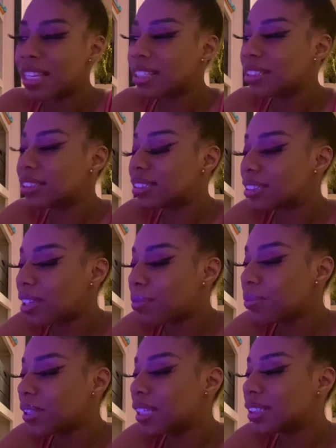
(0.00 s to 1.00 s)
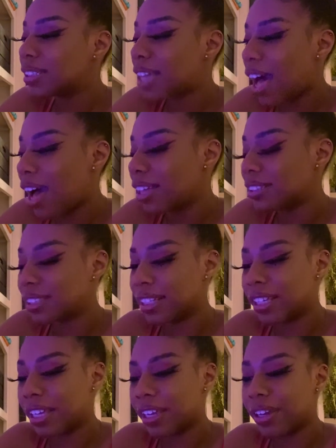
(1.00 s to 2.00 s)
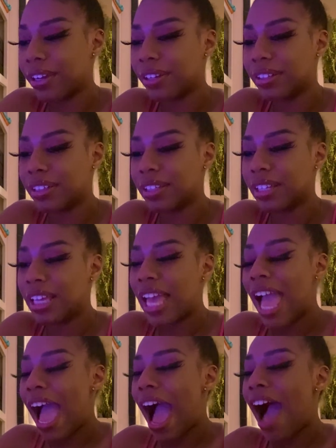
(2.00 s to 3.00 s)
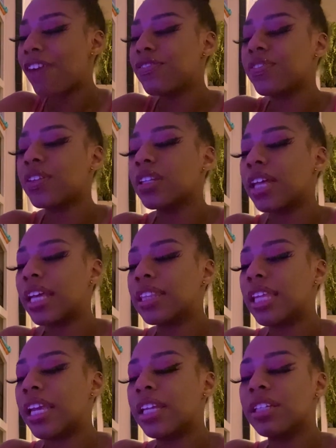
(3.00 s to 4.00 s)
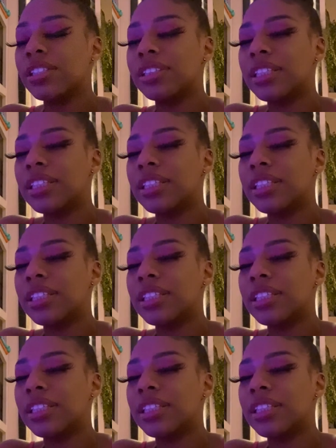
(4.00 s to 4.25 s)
Something toxic here. I feel like the energy